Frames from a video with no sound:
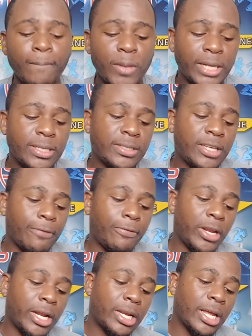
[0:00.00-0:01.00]
that is
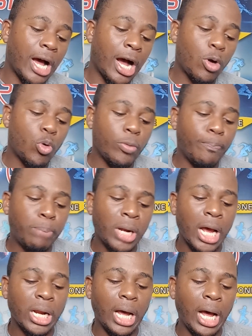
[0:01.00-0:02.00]
definitely a good
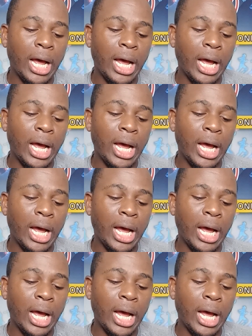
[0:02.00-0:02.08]
plan.